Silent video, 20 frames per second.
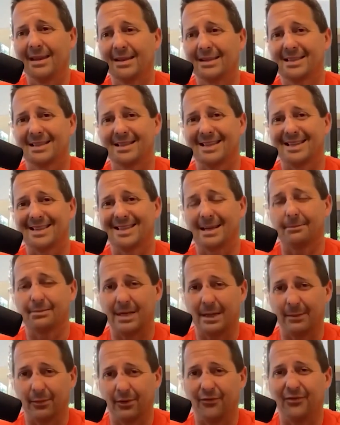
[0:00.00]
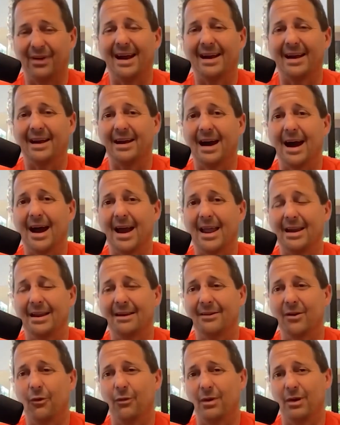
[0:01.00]
this is in September of 99,
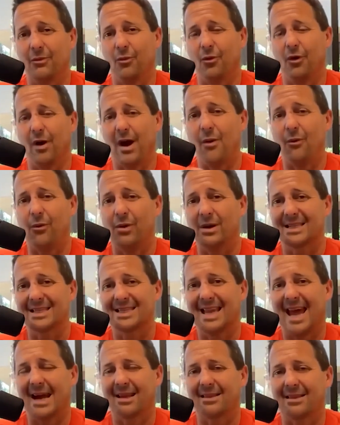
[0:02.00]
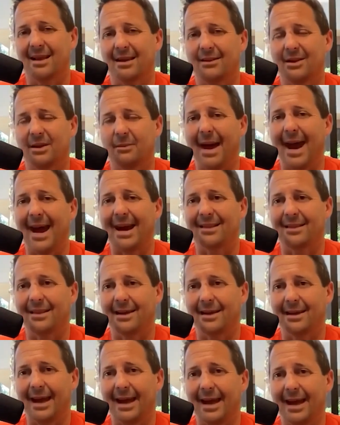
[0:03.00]
and knowing where I was technically back
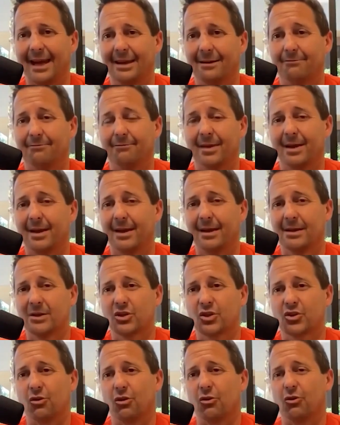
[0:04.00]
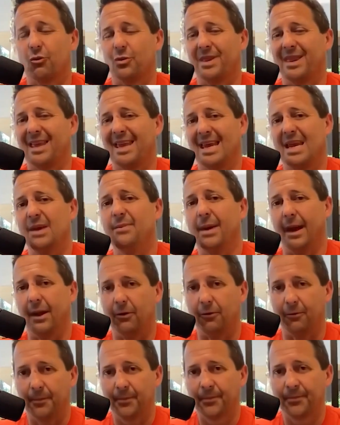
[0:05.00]
then, I had struggled with
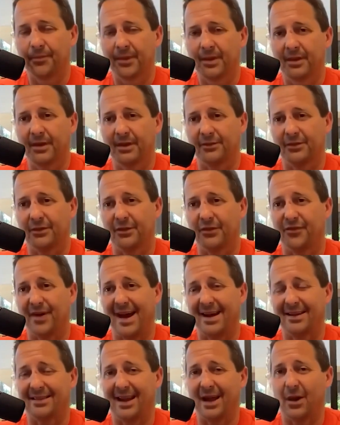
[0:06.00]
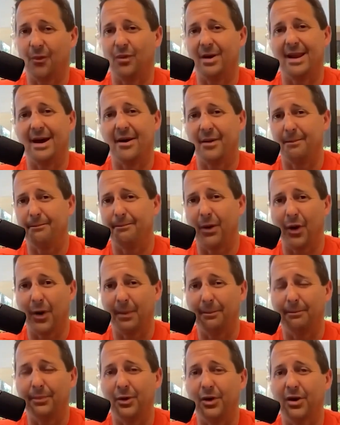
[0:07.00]
email. And so the fact that I went out and
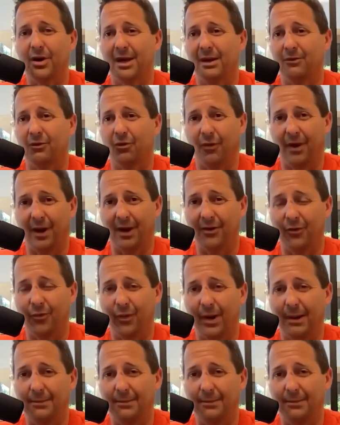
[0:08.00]
bought a book and created a